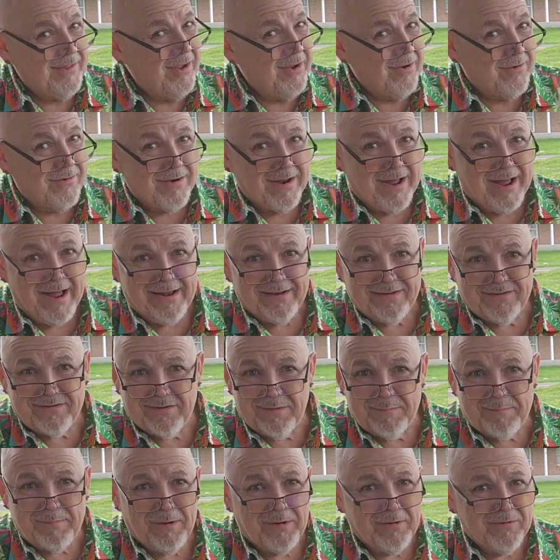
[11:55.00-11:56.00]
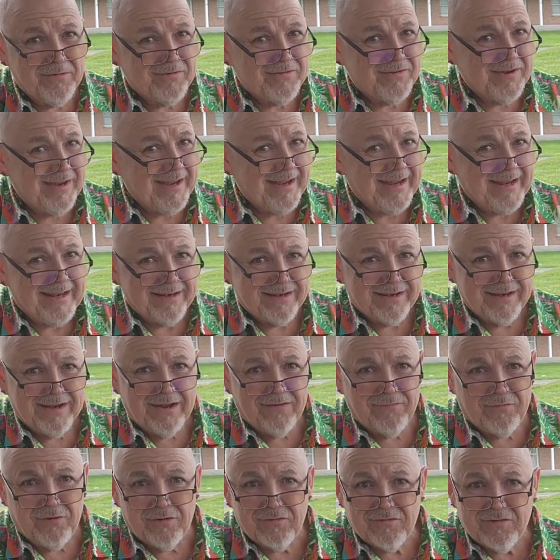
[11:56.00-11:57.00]
that you're not supposed to eat.
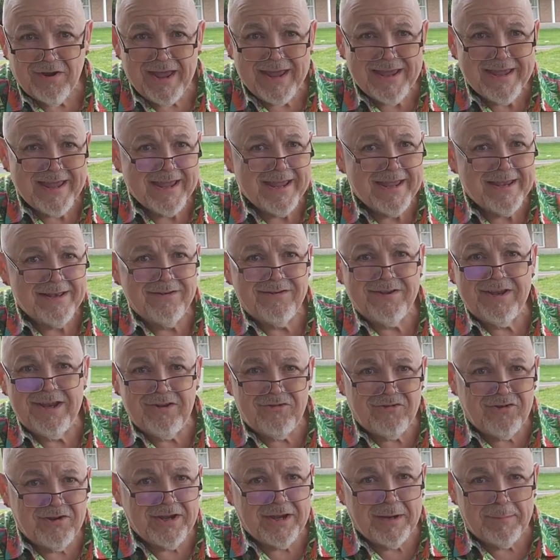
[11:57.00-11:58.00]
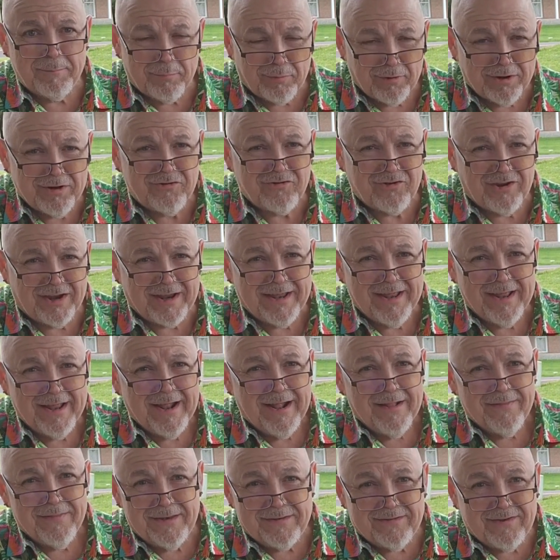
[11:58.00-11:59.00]
If you're taking in teaching and preaching
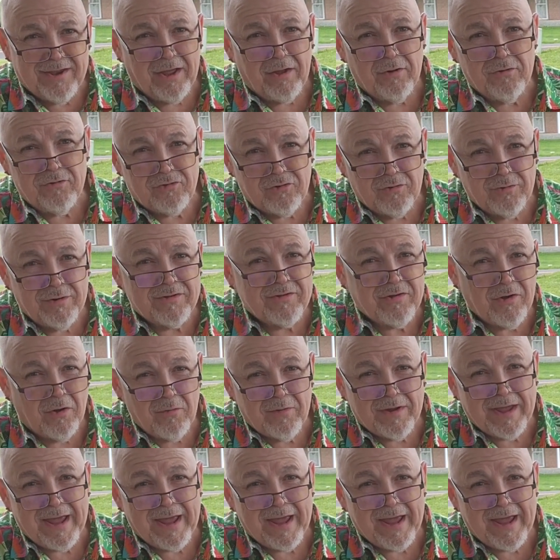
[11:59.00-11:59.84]
that tells you it's